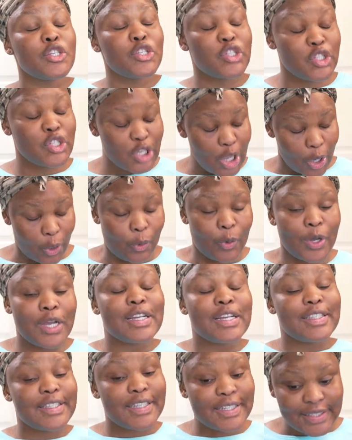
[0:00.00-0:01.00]
So
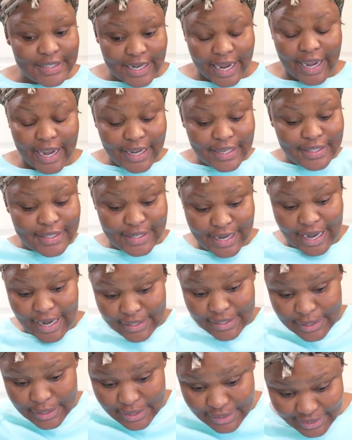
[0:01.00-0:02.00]
today, today,
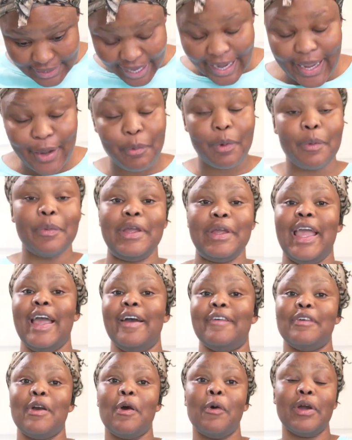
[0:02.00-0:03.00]
today, what we
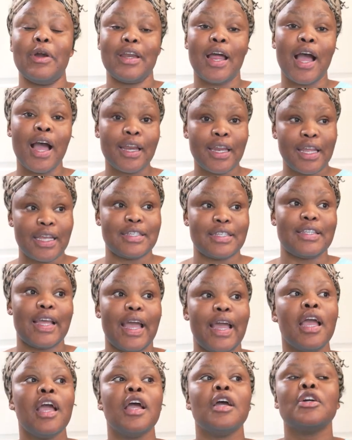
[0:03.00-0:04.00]
have going on is
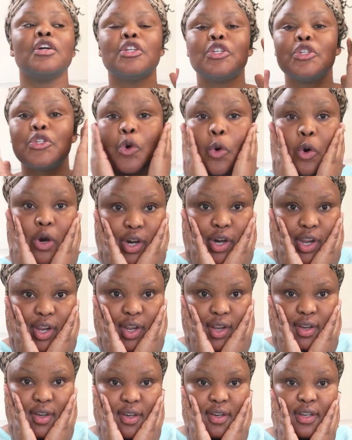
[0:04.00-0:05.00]
that
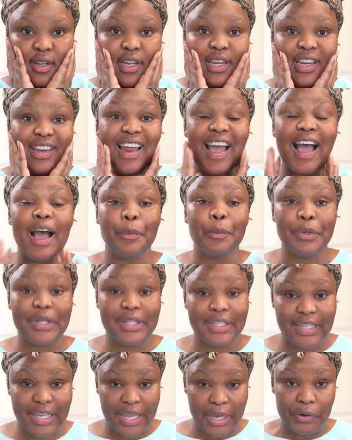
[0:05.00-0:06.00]
Jori did not
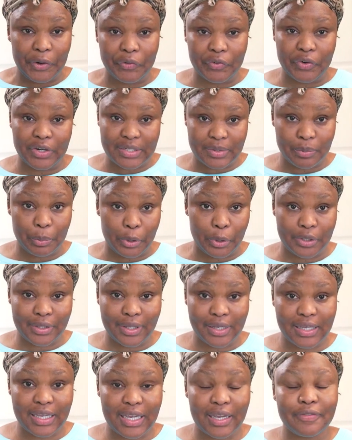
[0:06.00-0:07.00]
really care for his
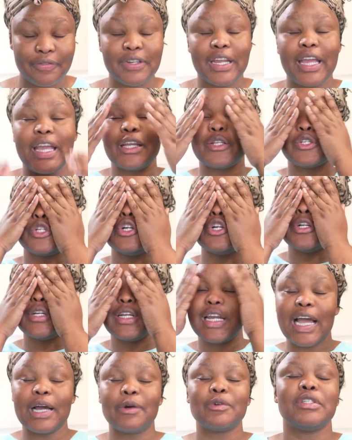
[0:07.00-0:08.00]
birthday gift. It
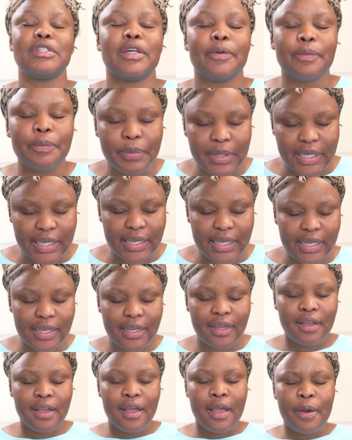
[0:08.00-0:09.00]
turned out to be
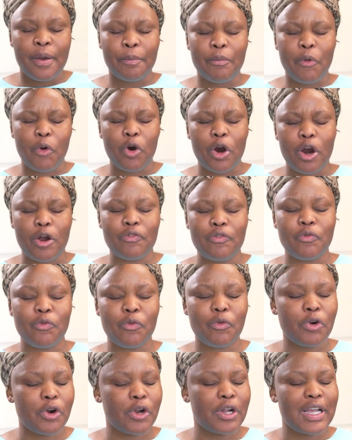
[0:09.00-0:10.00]
more of
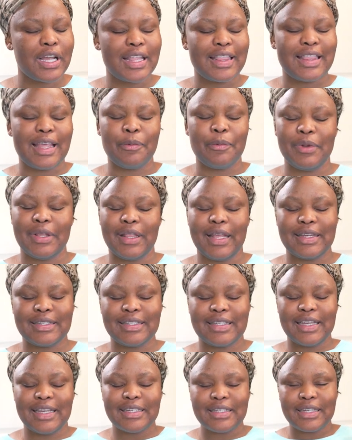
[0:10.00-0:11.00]
work than
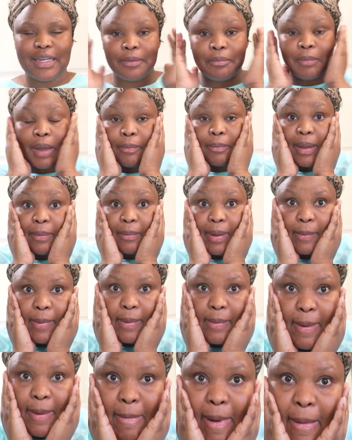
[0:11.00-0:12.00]
relaxation. My, my, my, my,
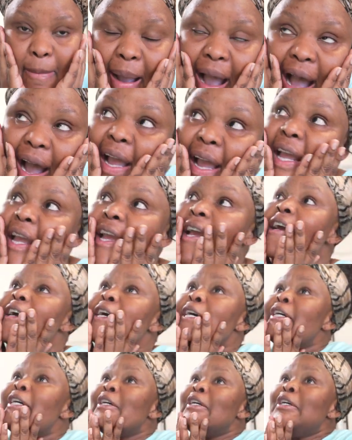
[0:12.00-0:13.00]
my, my,
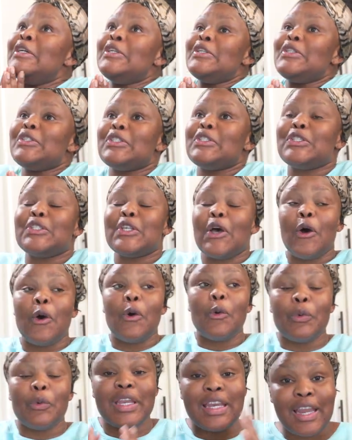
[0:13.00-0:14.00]
my.
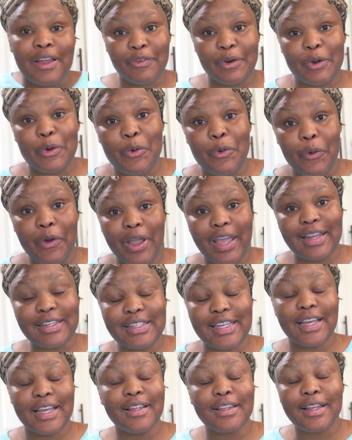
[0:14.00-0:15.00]
So we never
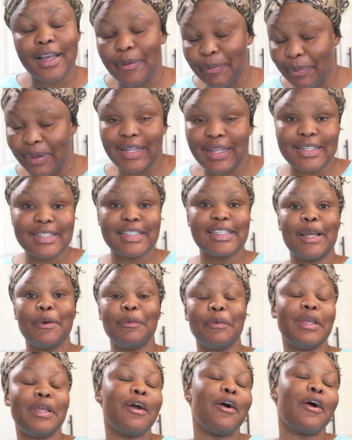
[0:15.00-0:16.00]
quit. Like Bella
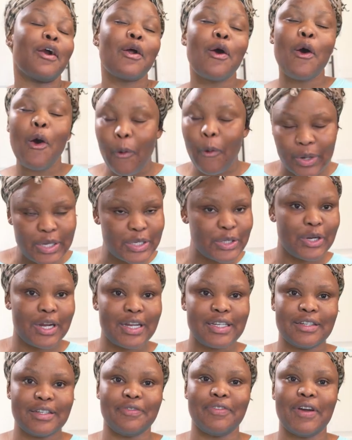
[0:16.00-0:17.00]
said, we are always
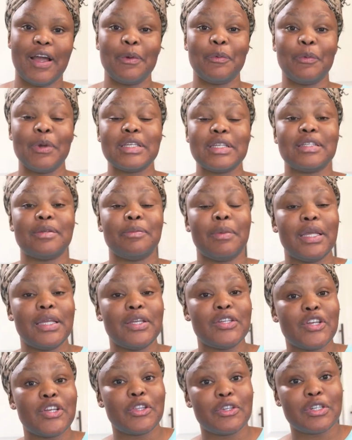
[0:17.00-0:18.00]
trying to find ways to make
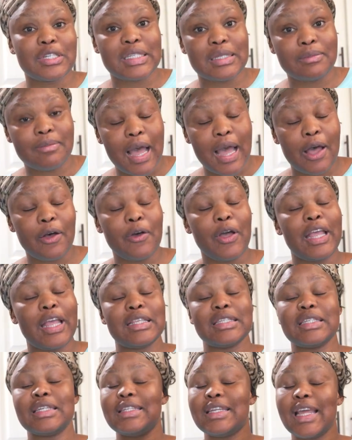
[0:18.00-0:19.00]
each other smile.
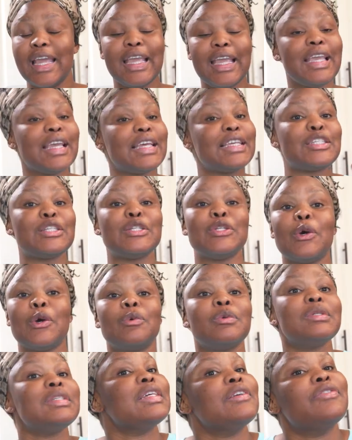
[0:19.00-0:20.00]
And today is
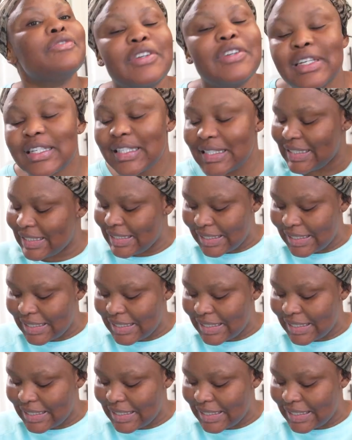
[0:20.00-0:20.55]
no different because